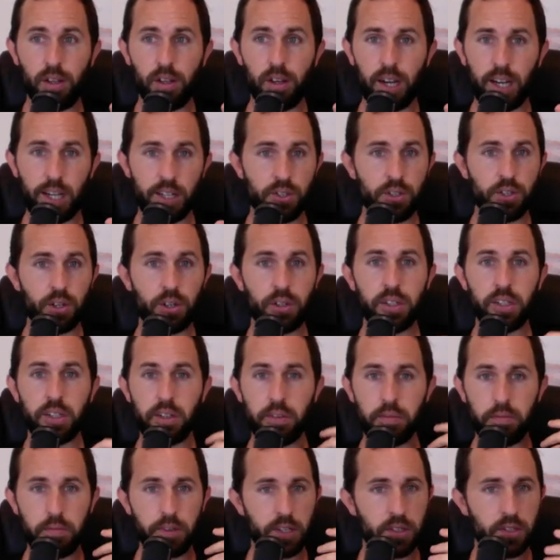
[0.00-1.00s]
I started
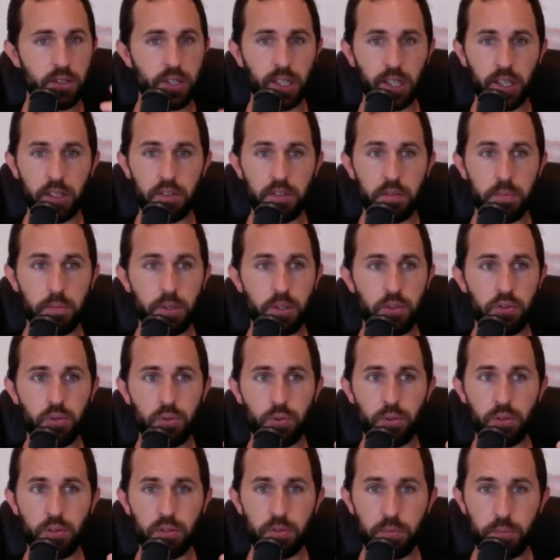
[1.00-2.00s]
investing into
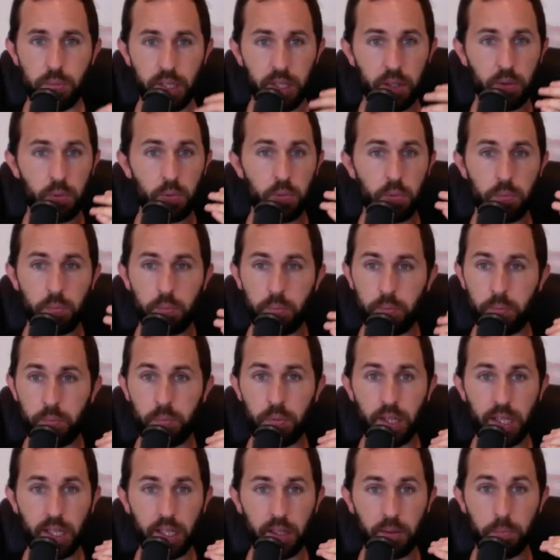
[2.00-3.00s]
mentors,
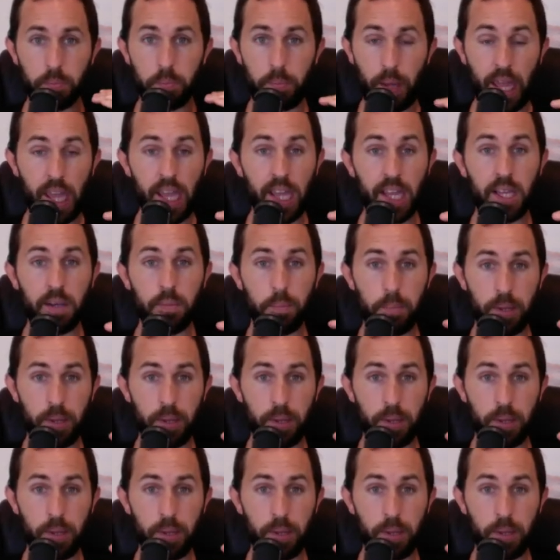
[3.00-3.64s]
pay